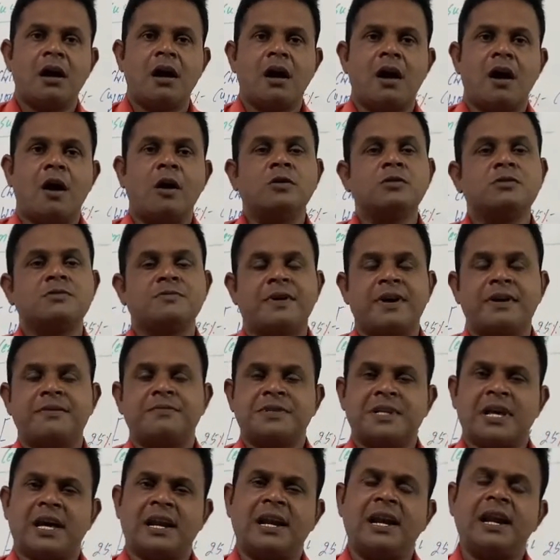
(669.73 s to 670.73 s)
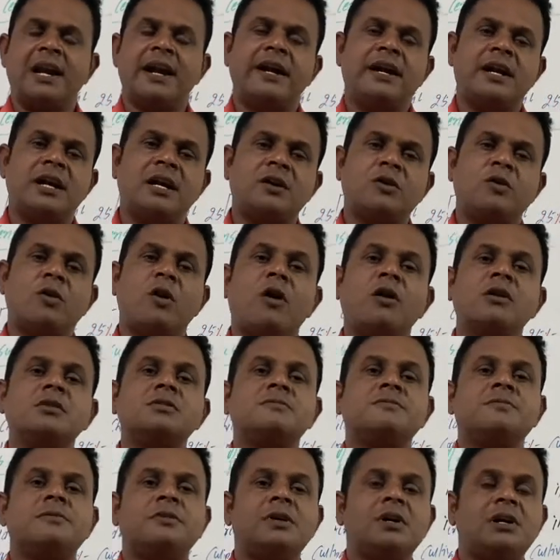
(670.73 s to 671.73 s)
housewives are related to
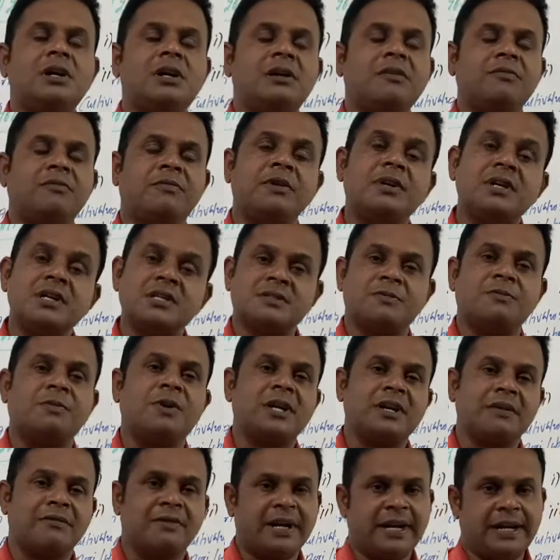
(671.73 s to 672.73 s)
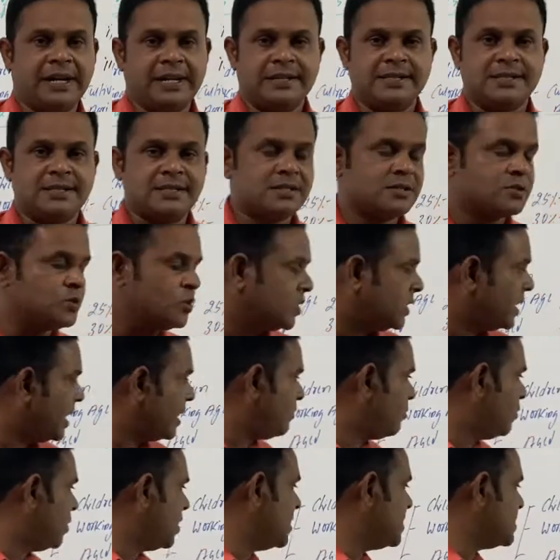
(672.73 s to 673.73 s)
household works, whatever it is. So
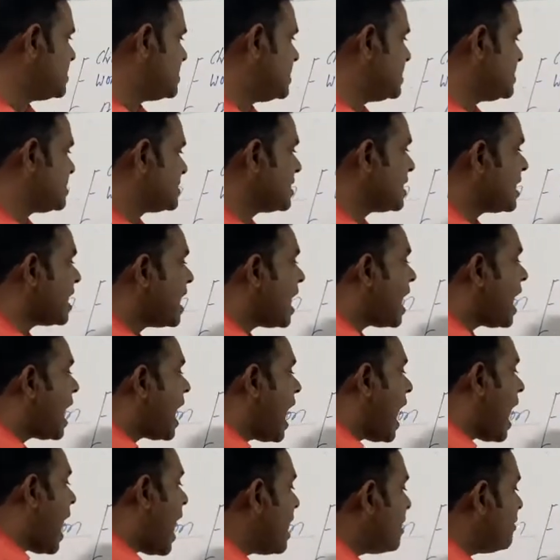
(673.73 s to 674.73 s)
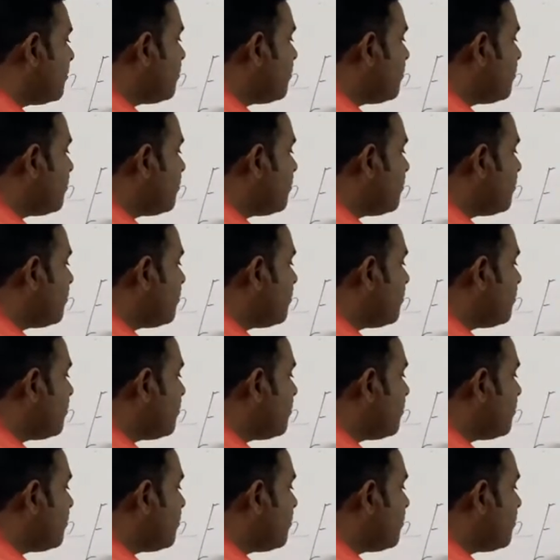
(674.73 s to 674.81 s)
that's what it says. And